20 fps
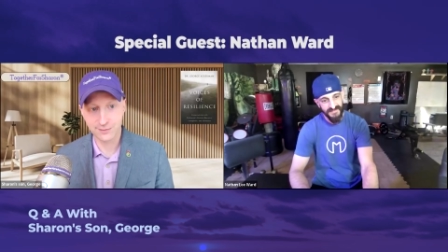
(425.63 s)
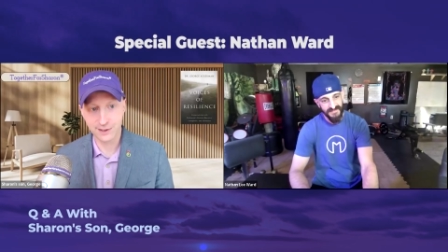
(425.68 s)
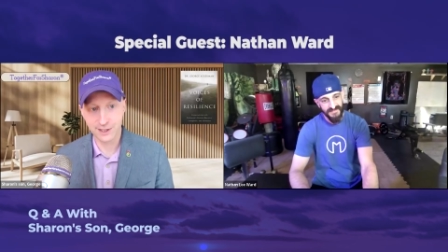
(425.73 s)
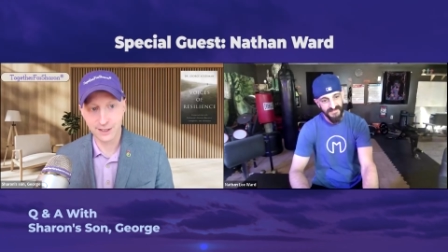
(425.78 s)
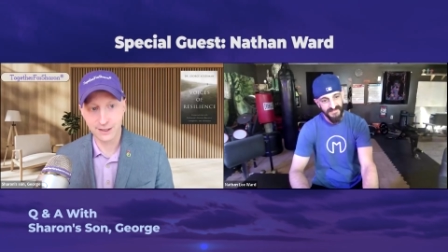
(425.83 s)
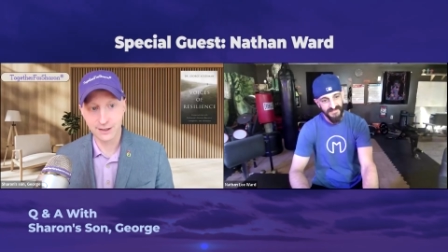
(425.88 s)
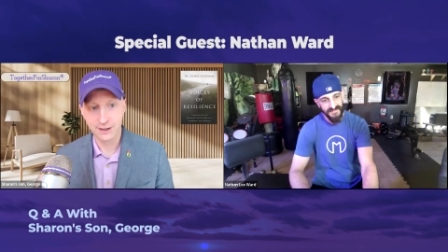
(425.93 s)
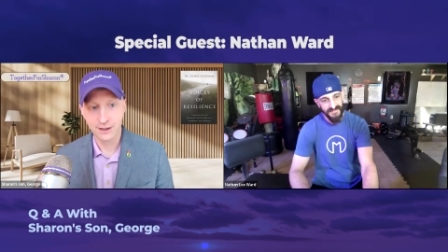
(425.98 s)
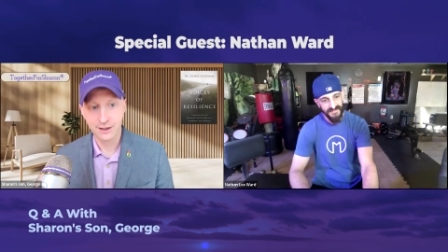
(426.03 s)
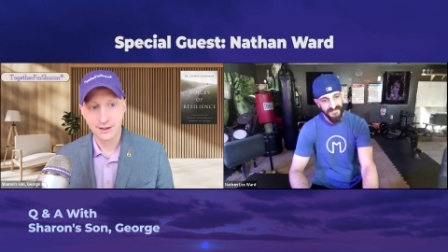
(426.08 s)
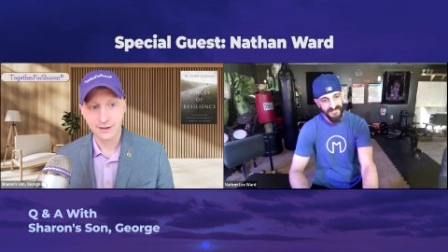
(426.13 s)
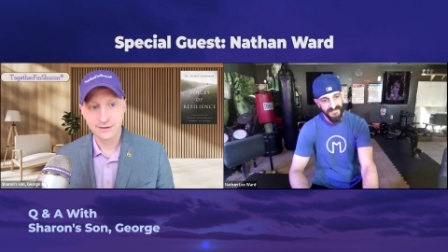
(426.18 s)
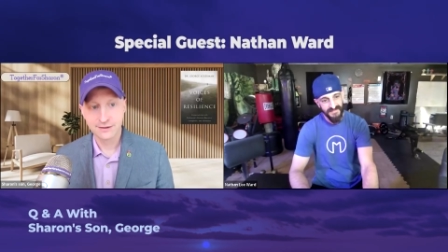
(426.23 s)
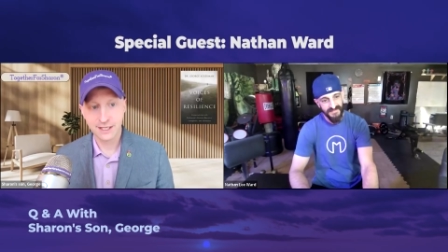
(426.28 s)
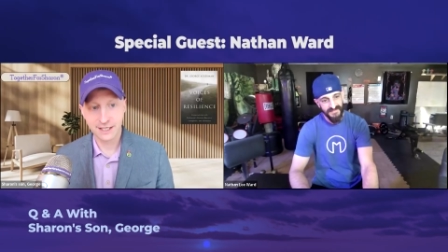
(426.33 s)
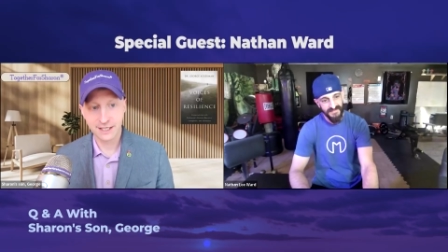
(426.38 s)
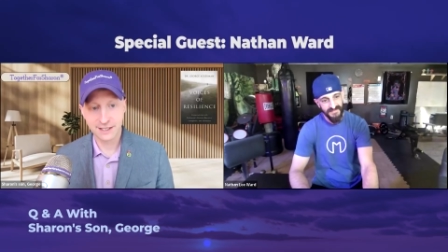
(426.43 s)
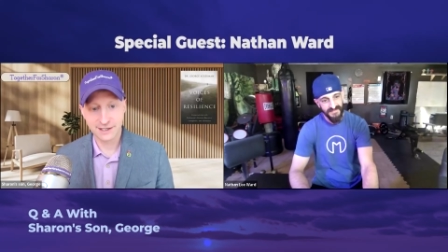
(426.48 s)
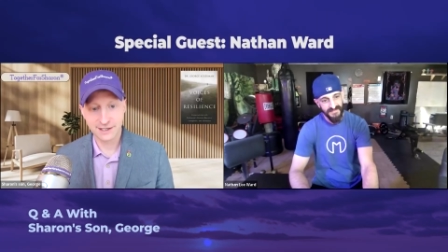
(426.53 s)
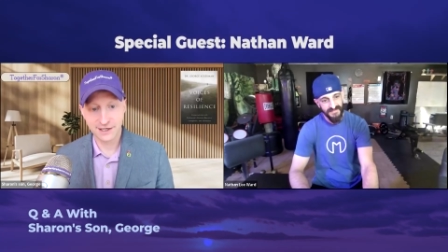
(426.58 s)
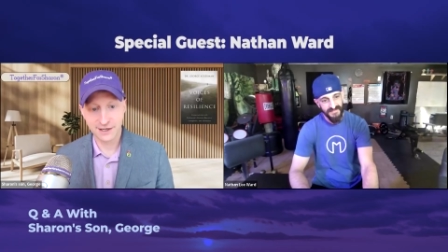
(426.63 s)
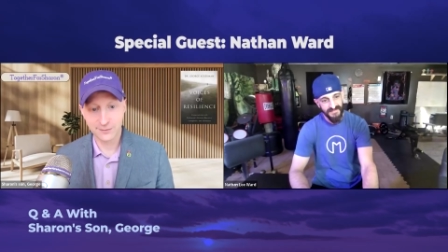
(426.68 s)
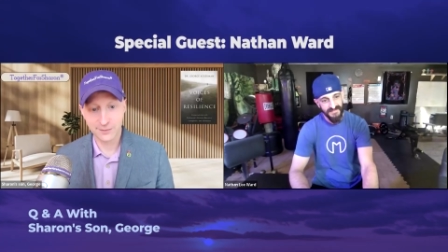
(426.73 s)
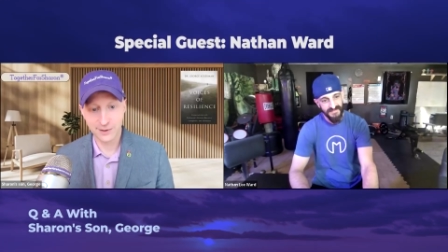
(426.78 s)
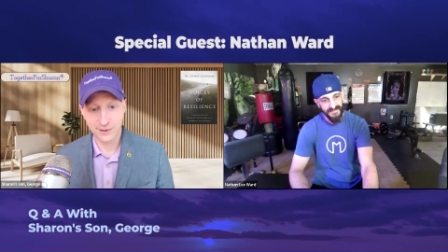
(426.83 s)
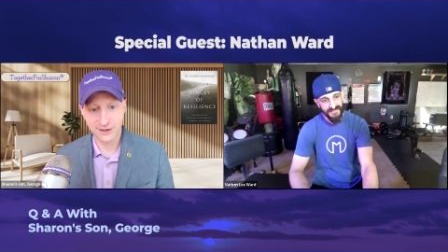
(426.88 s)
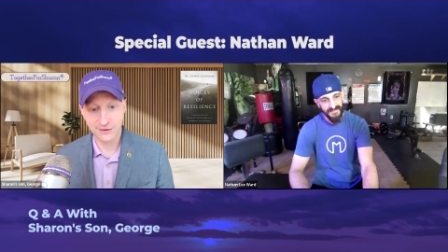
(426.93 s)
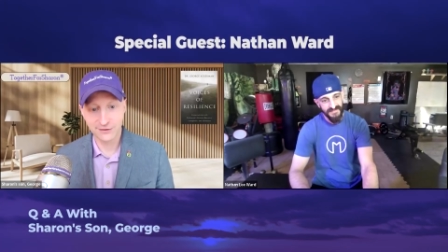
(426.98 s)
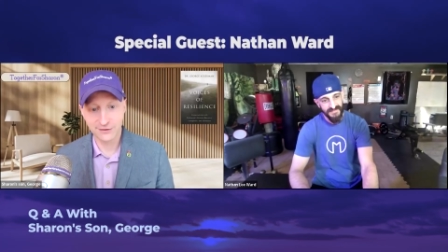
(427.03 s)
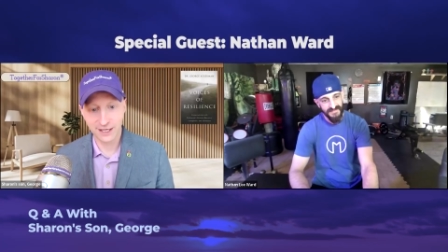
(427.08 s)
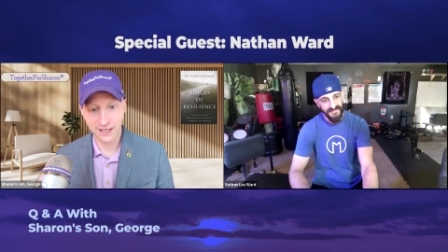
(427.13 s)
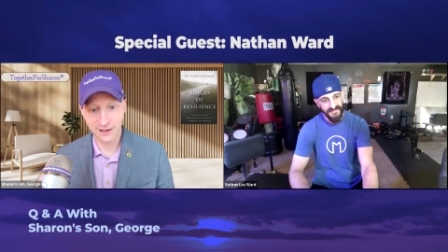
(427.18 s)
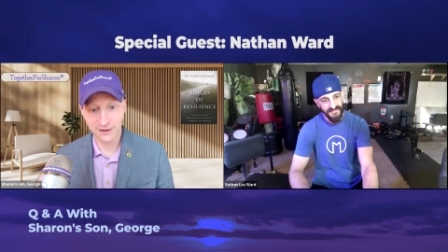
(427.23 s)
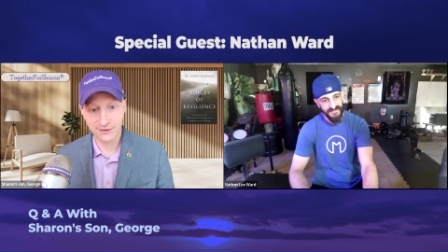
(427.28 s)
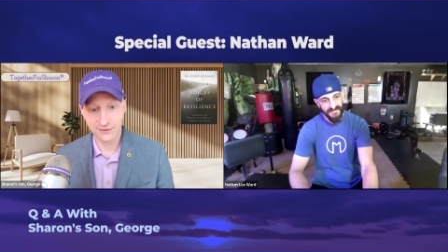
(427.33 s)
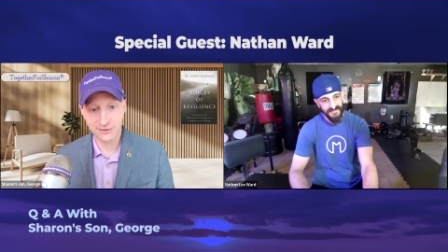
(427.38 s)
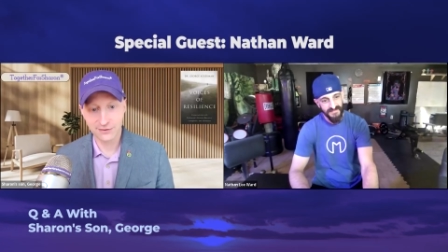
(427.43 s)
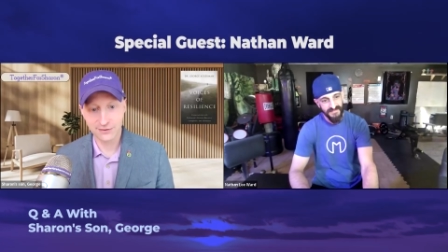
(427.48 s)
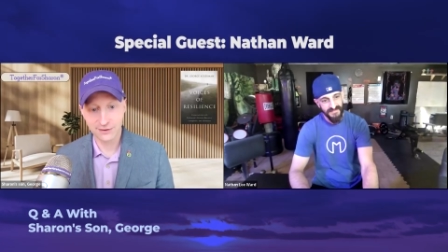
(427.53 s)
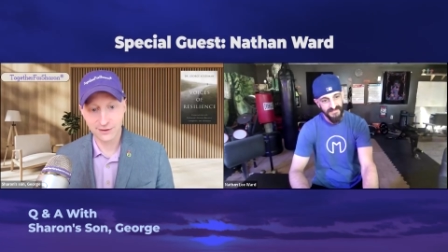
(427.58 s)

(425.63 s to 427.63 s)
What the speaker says: but taking care of my own health.